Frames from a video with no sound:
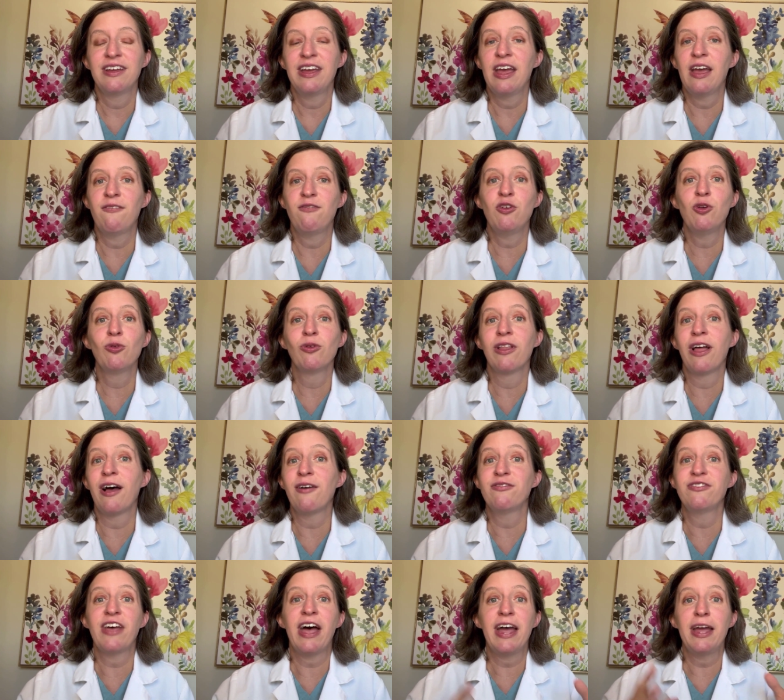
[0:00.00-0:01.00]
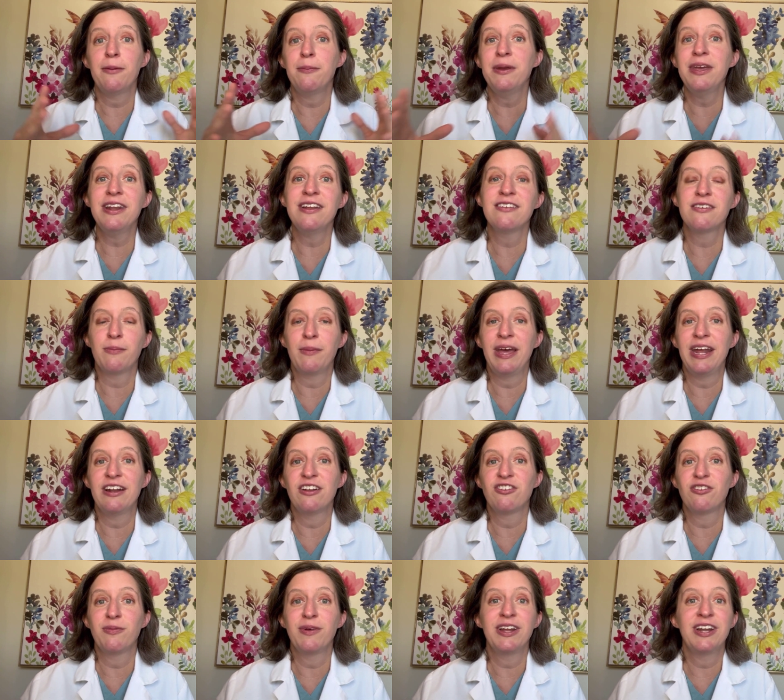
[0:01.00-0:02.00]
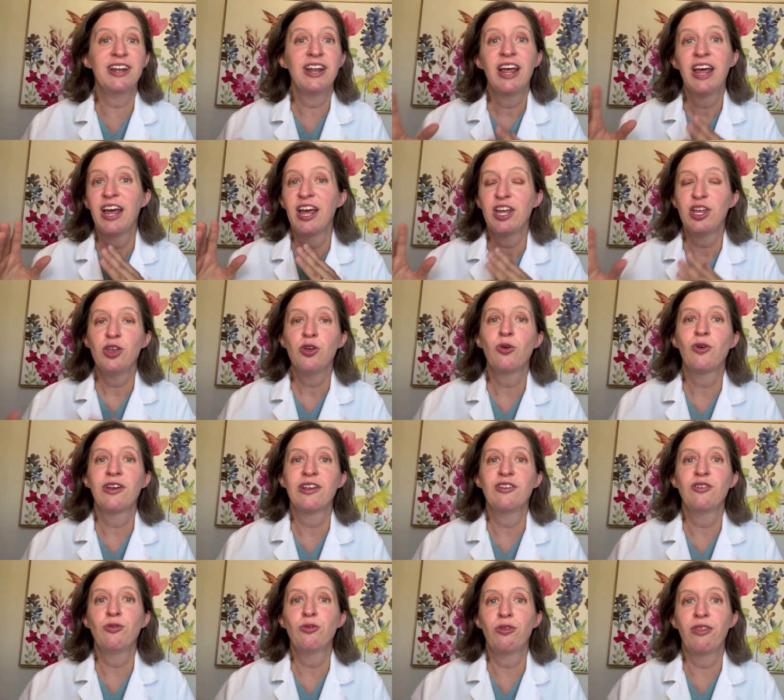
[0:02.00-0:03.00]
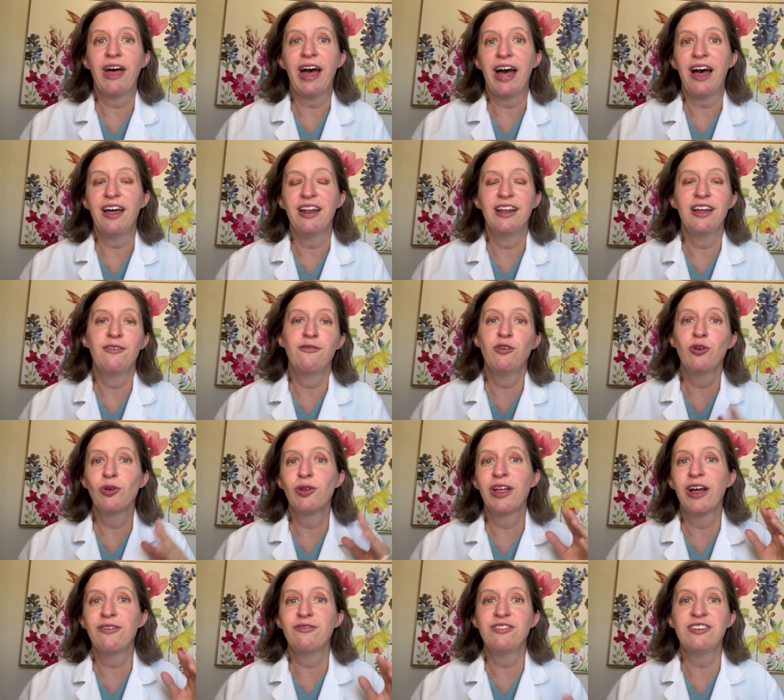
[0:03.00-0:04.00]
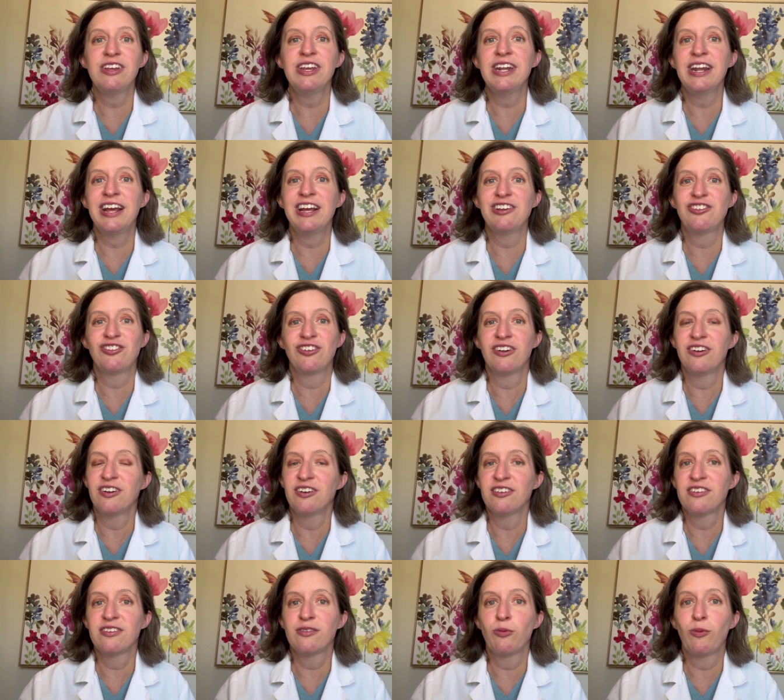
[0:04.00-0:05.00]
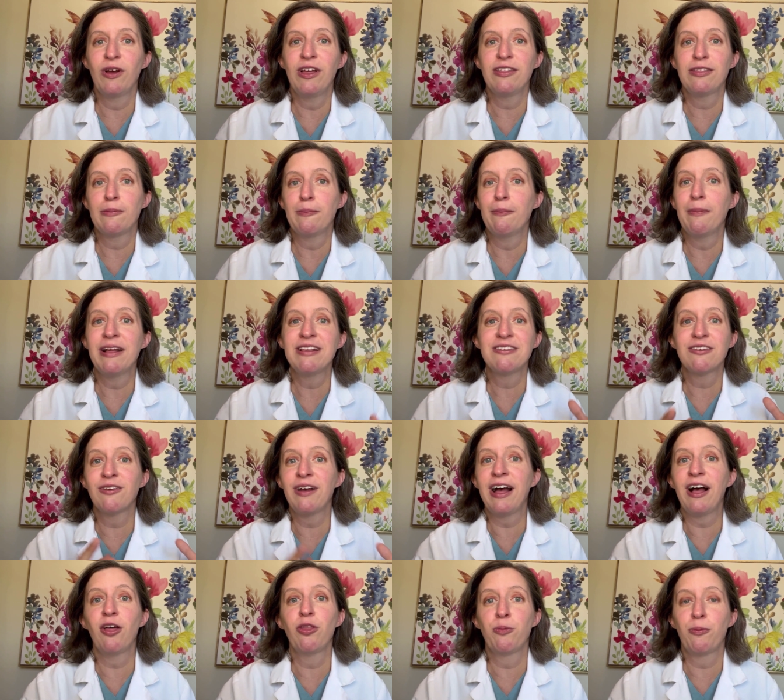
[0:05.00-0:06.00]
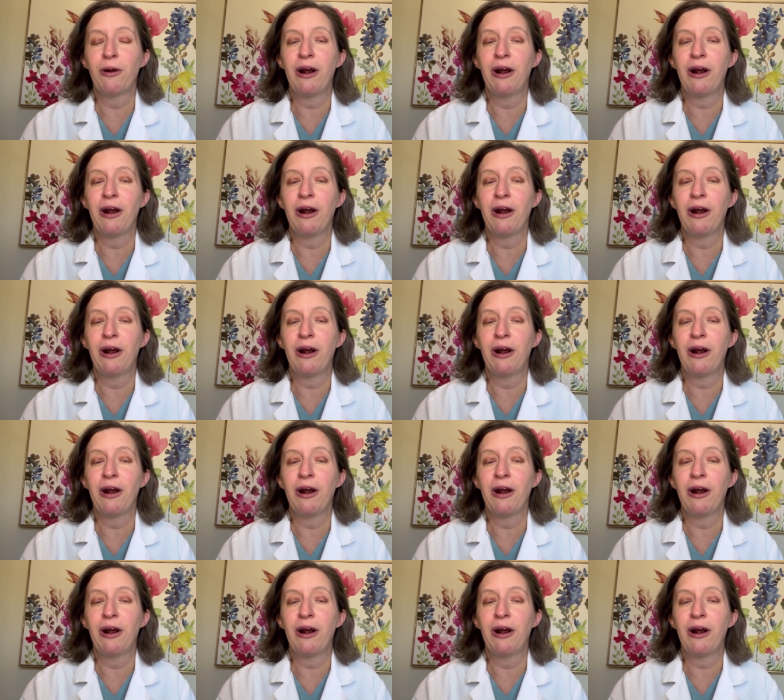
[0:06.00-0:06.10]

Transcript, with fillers: If you love diabetes management, you can do that. If you love teenagers with mental health